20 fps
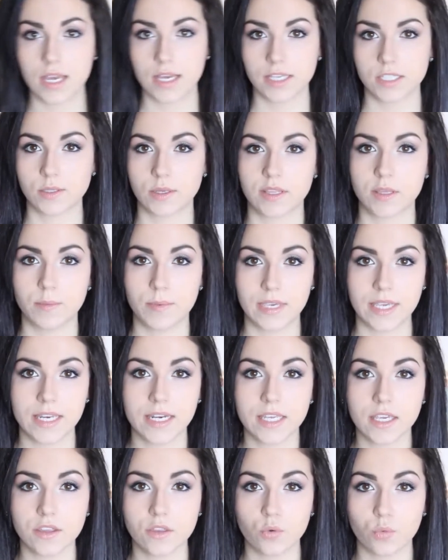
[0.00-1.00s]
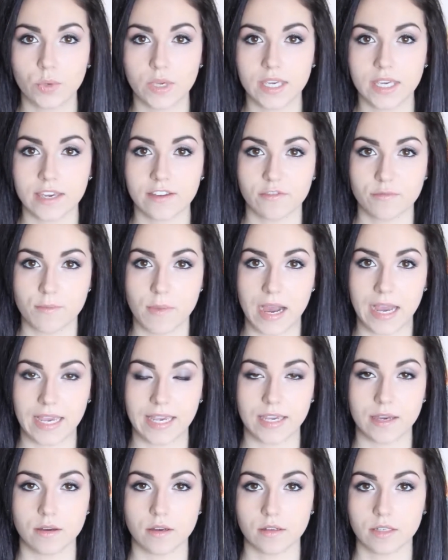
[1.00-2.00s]
So at the beginning of the week, if
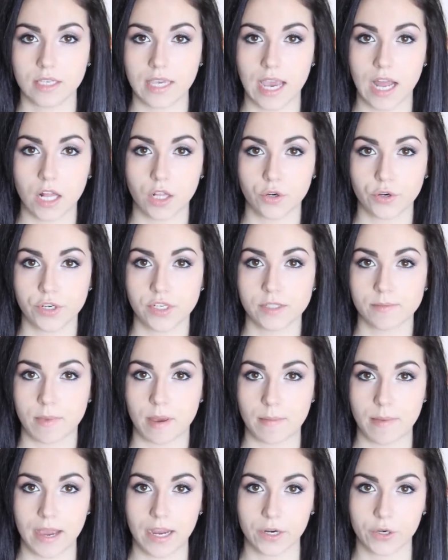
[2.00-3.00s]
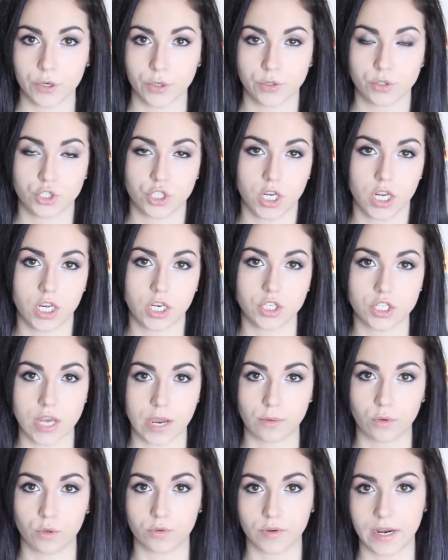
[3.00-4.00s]
my calories, my macros change,
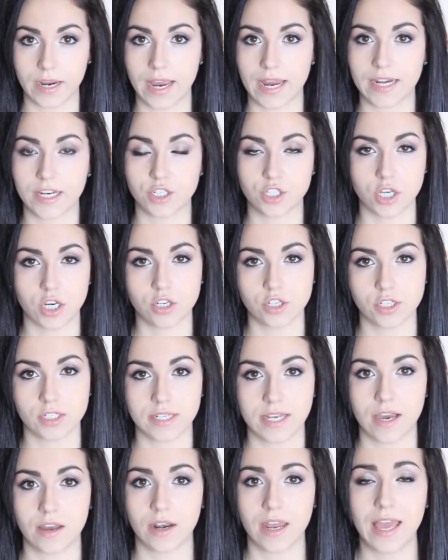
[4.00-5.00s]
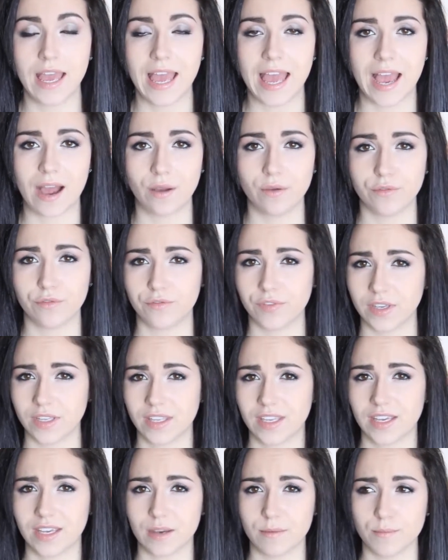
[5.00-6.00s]
I will write any changes down, how I'm
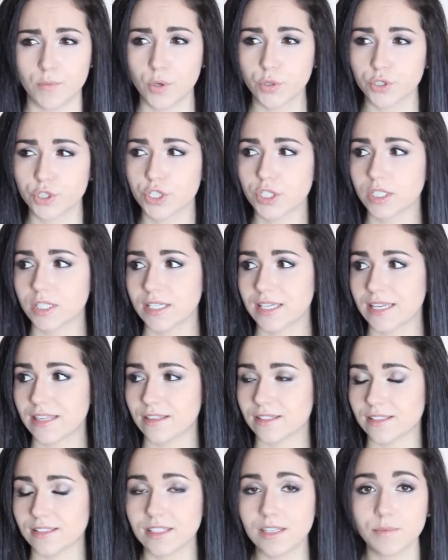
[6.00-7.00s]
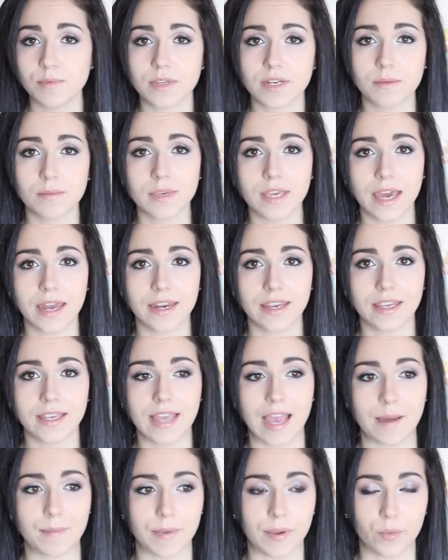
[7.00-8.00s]
feeling emotionally, the sleep that I'm getting,
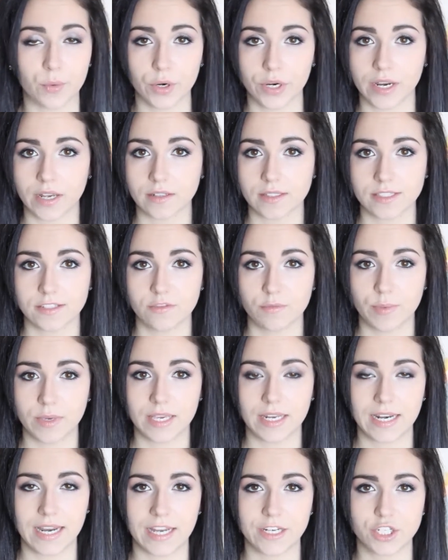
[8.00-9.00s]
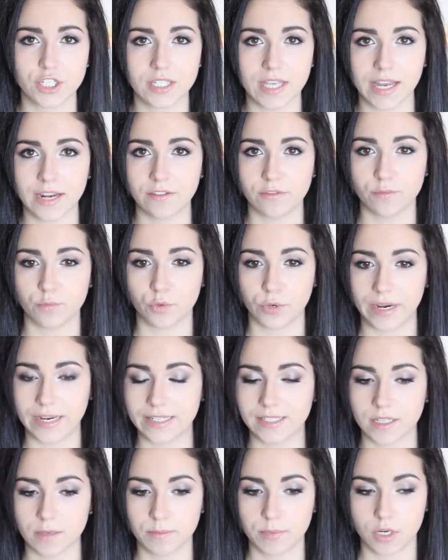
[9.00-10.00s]
how my workouts have been. I just kind of brain
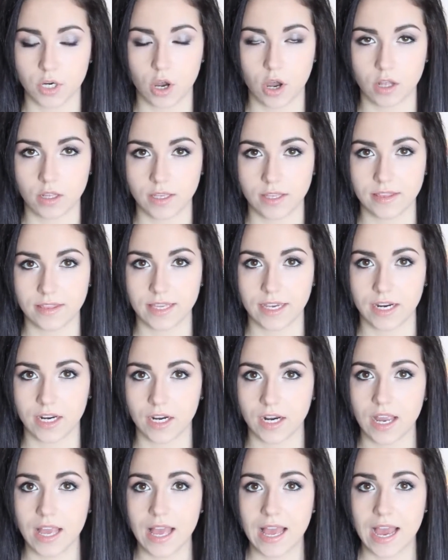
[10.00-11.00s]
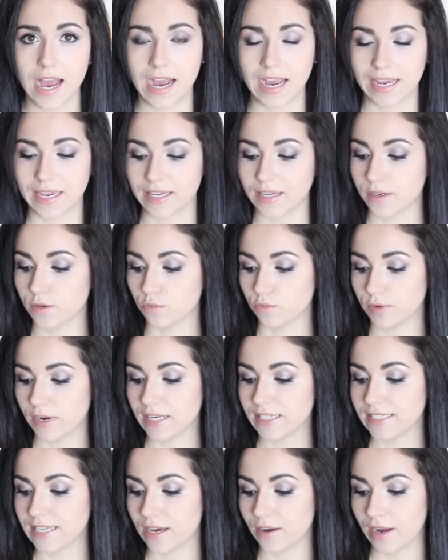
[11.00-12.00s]
dump it all in there. I
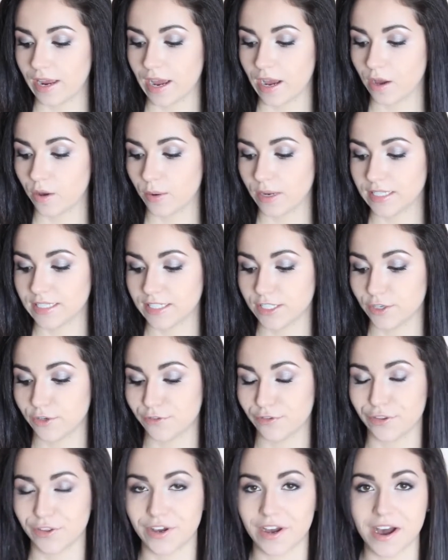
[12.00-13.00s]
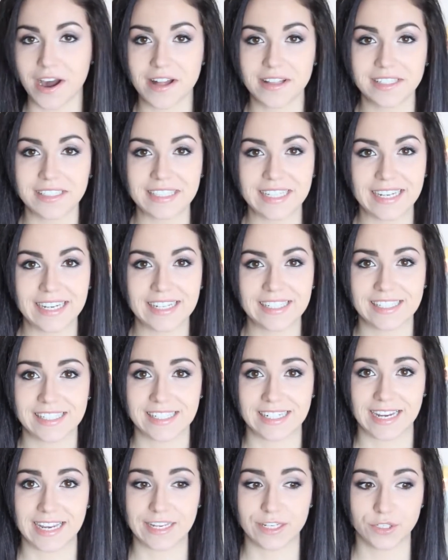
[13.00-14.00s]
write down how I did over the holidays,
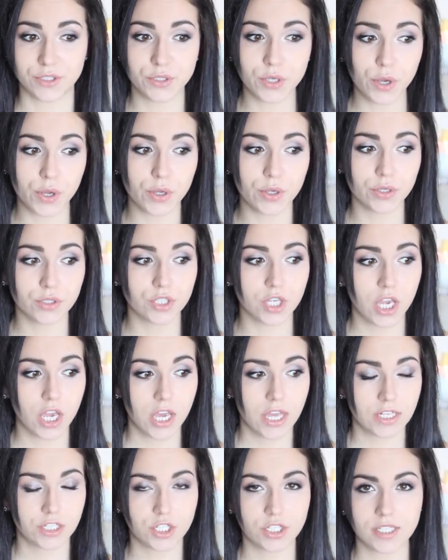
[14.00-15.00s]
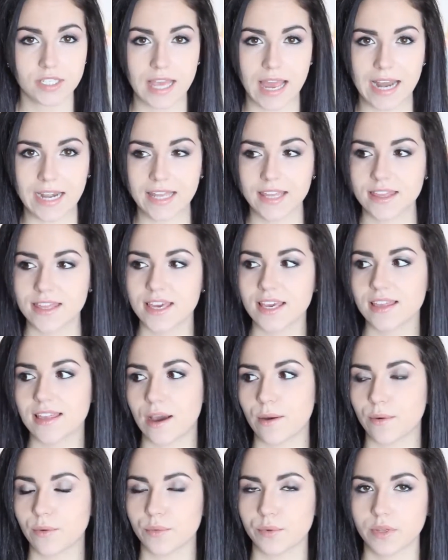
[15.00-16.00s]
did I indulge, just anything
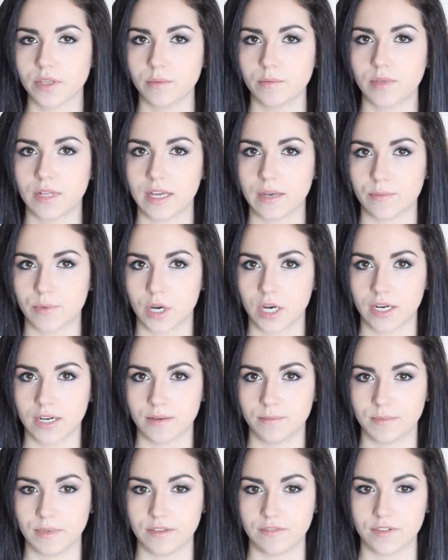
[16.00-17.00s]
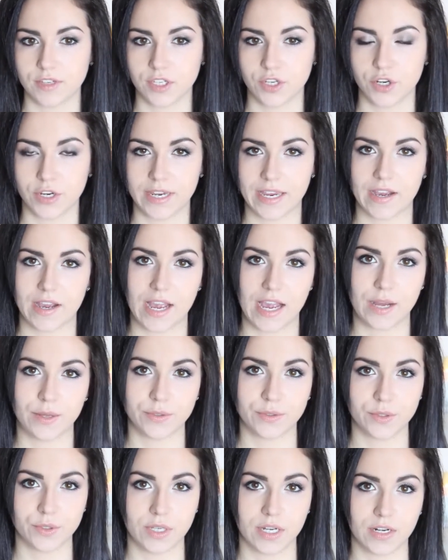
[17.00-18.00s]
that would really play a part in me figuring out how
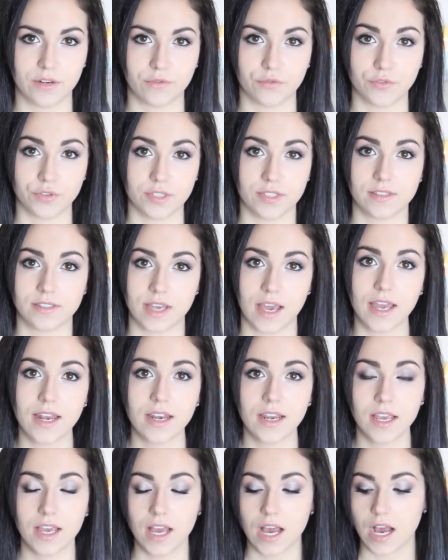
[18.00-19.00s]
to kind of reset.